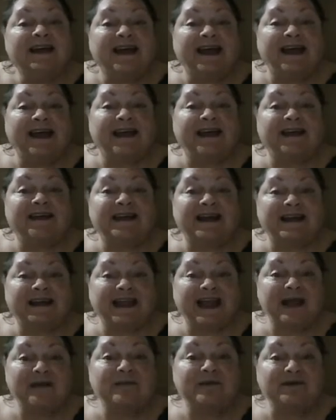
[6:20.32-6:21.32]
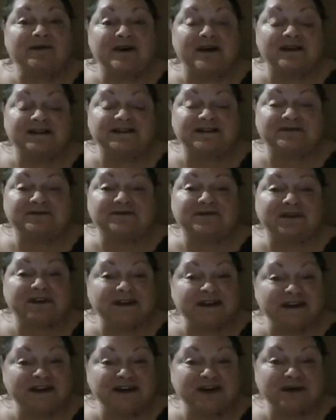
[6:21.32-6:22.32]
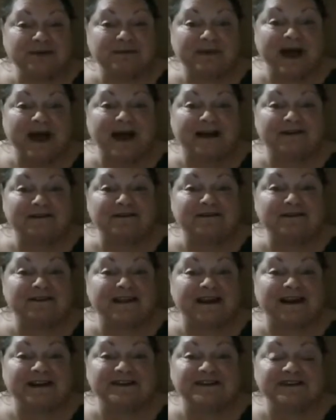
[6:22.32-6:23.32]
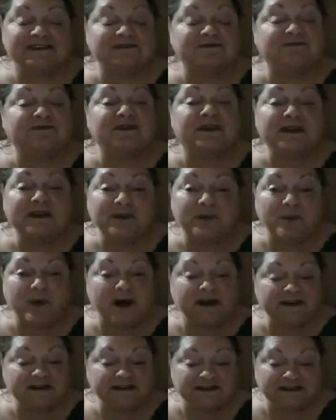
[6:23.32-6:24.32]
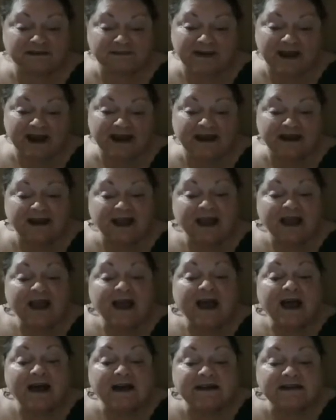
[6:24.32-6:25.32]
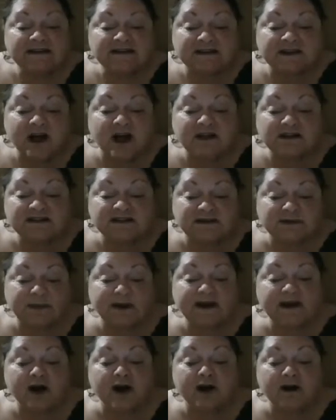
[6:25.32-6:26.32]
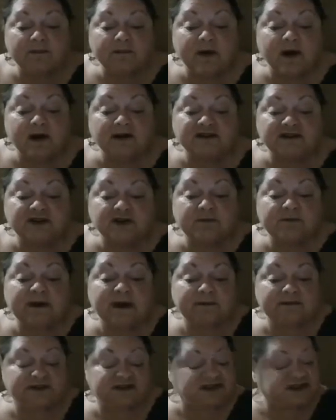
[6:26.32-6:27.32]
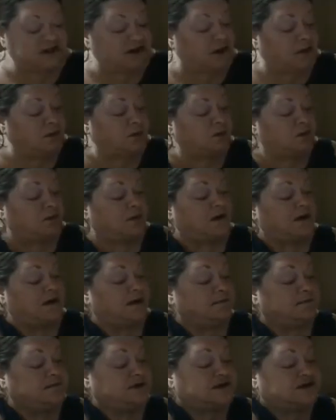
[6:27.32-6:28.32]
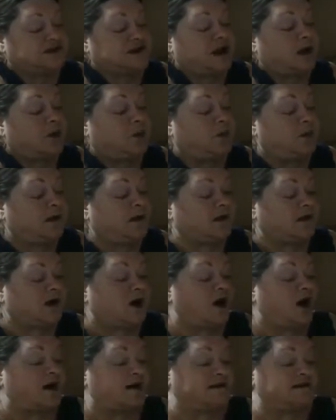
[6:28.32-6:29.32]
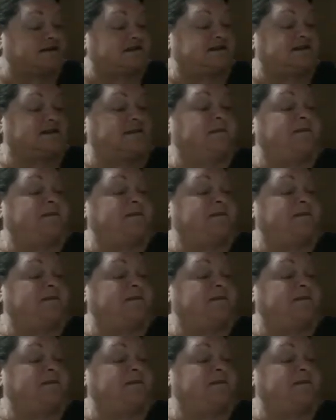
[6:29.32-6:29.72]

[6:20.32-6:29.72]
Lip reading: and I came across a really cute pattern that I just really wanted to make. And it's called Sweetheart Poncho by Michelle Wilcox.